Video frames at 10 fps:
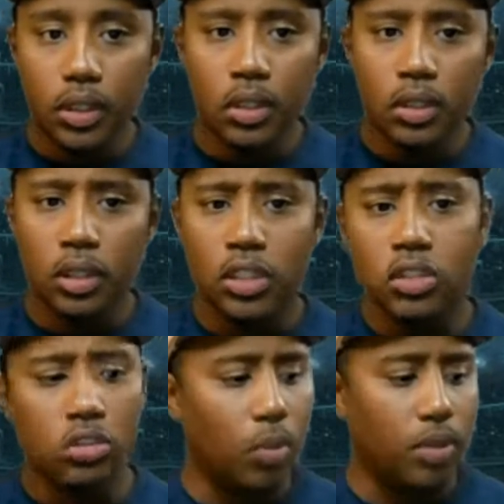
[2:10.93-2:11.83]
Let's start
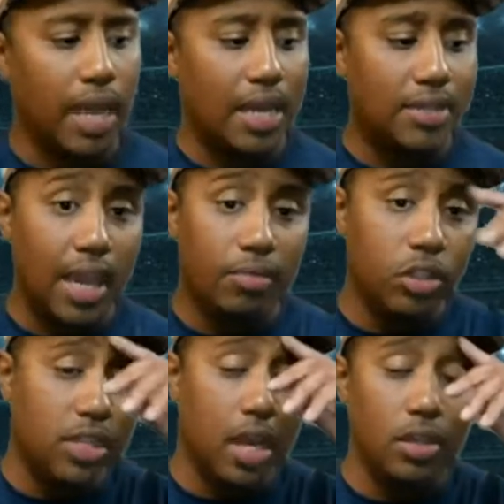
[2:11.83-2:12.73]
with the last game just
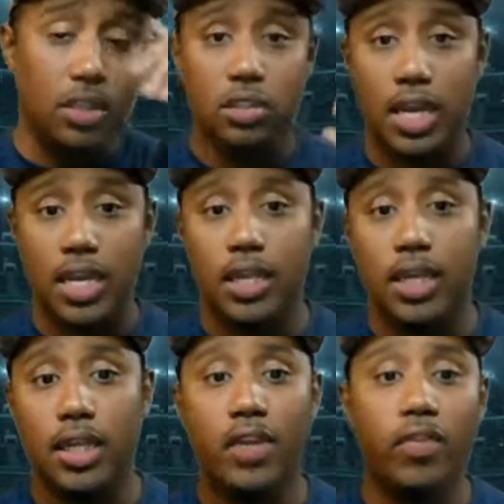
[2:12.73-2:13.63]
now that just ended, the
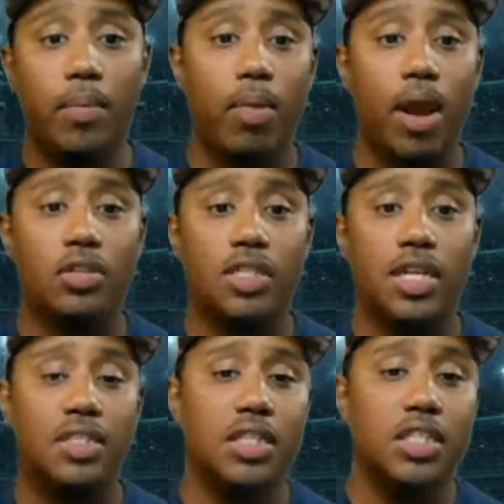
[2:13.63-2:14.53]
Cleveland Browns and Kansas City
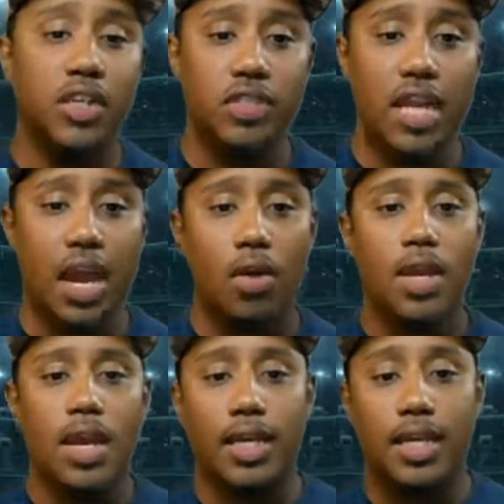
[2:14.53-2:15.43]
Chiefs. Now,
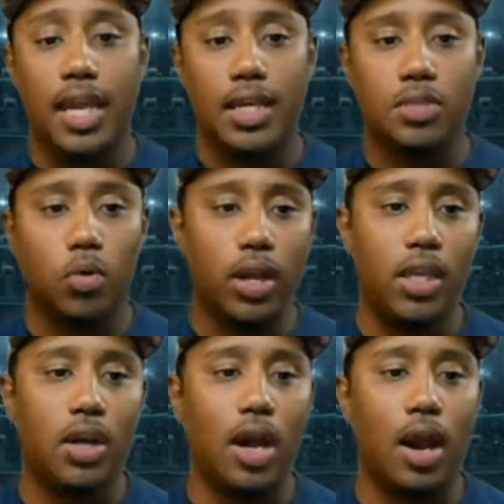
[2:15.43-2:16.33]
again, this morning,
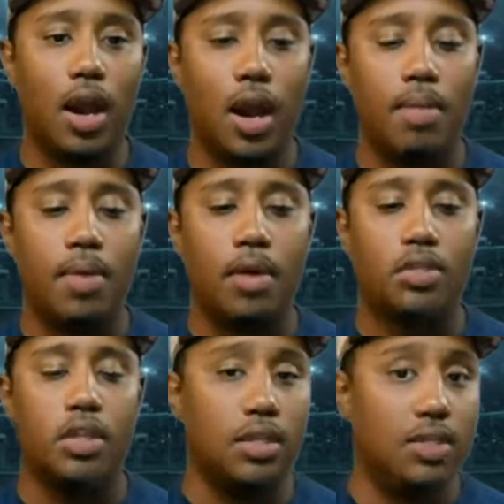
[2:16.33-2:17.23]

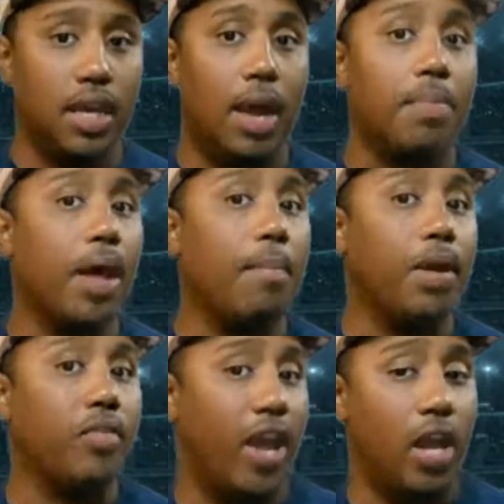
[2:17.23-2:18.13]
I said I'm not a big
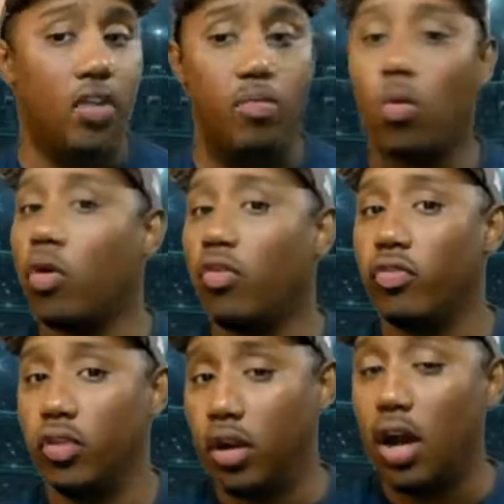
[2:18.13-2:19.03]
fan of moral
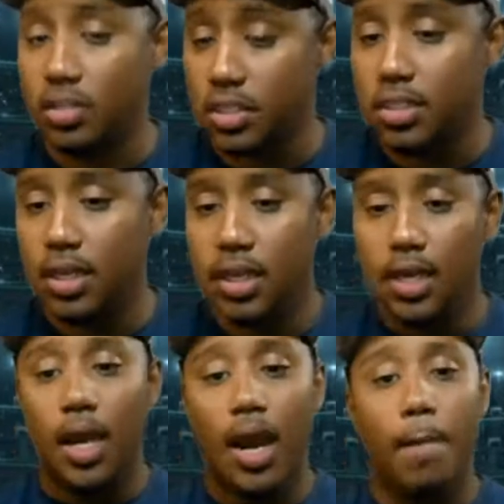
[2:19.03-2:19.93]
losses,
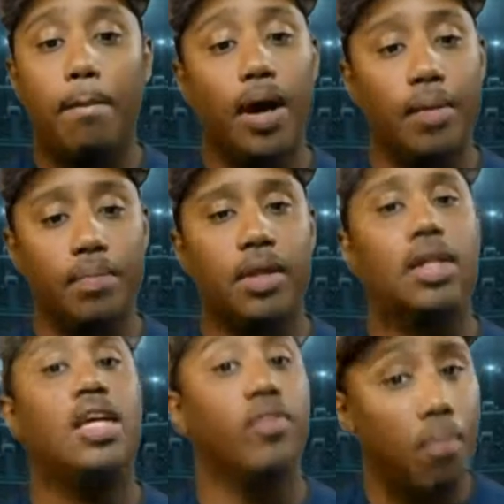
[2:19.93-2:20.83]
but
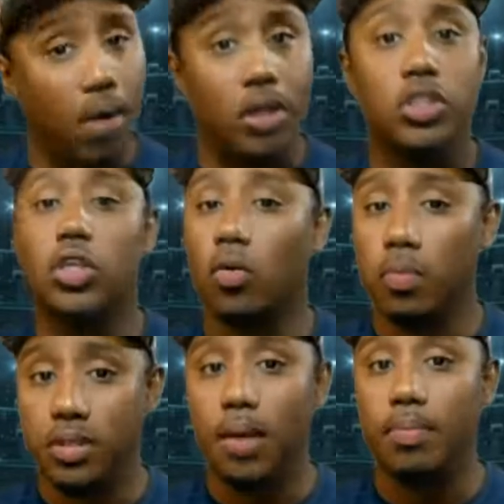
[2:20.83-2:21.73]
Cleveland Browns showed
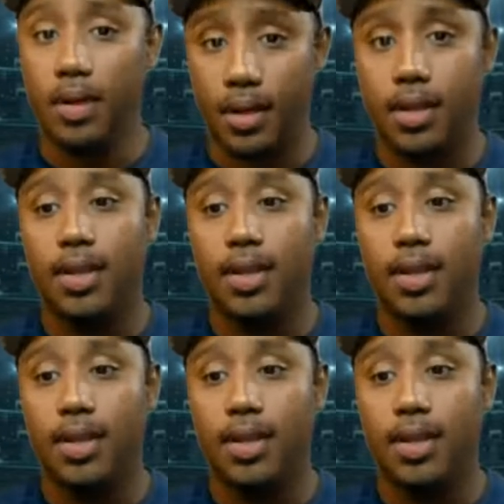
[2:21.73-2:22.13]
me something.